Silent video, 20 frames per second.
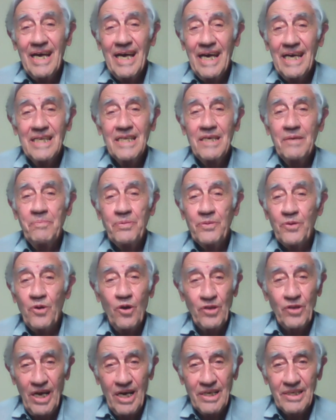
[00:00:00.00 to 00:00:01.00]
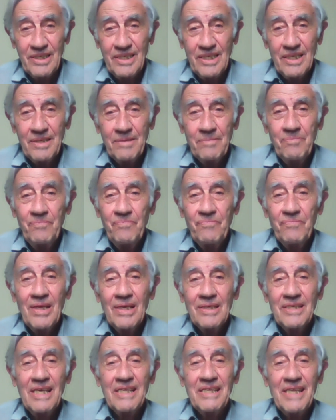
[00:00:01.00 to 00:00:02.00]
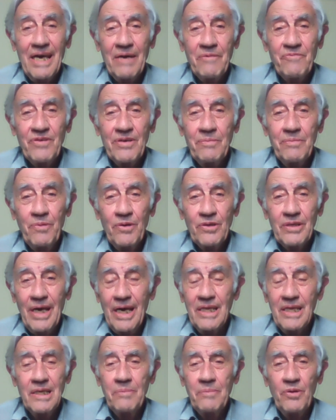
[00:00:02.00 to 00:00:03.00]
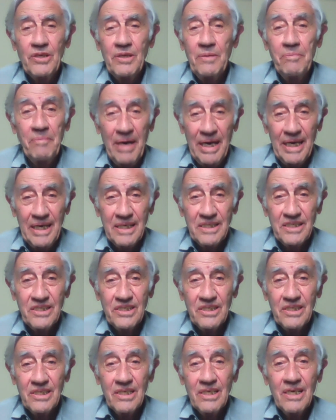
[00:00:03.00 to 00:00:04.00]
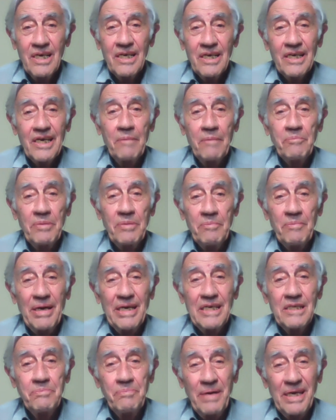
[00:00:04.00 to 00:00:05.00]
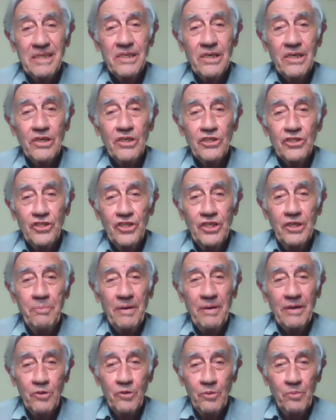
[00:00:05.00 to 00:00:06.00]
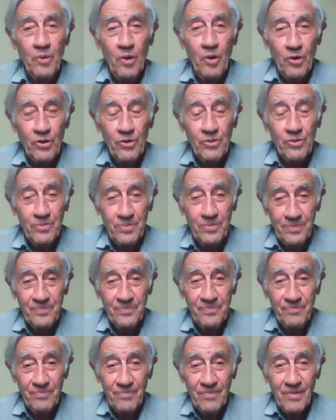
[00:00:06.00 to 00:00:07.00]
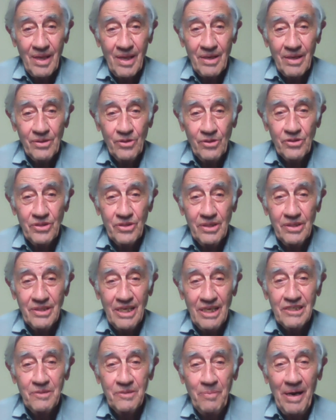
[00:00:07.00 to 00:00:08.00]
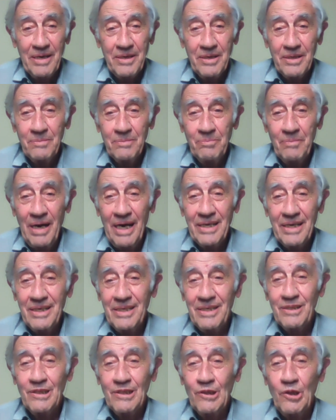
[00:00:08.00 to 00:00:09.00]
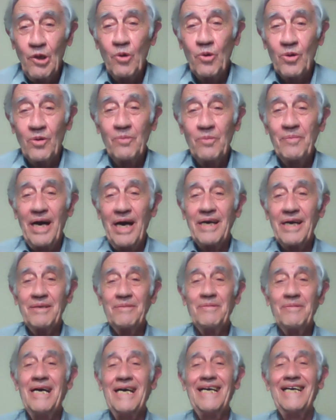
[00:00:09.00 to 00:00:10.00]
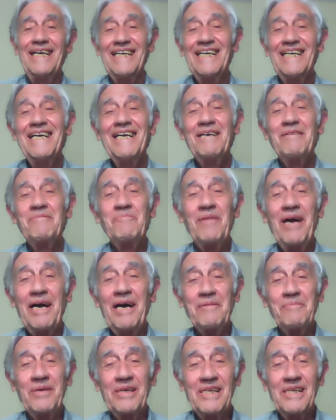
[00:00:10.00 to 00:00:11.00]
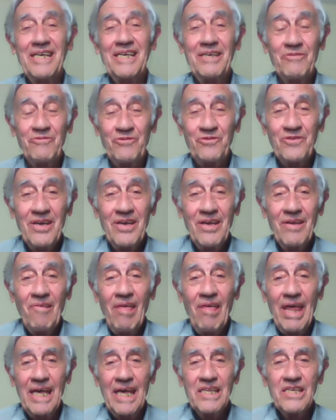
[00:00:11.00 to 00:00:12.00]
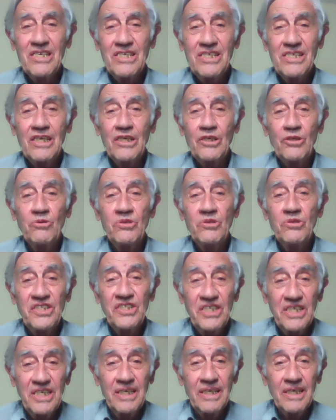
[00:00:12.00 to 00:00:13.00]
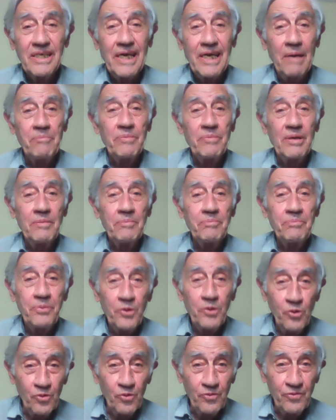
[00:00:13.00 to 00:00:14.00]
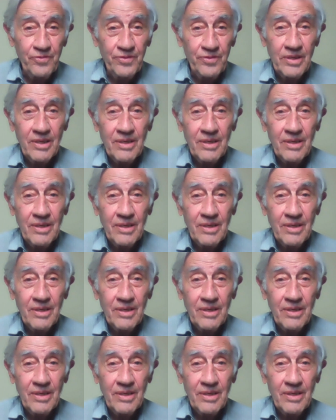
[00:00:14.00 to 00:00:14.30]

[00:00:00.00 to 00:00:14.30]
any product that anybody makes can be made better and cheaper tomorrow. You see, that's my logo, my belief. Anything you see can be improved.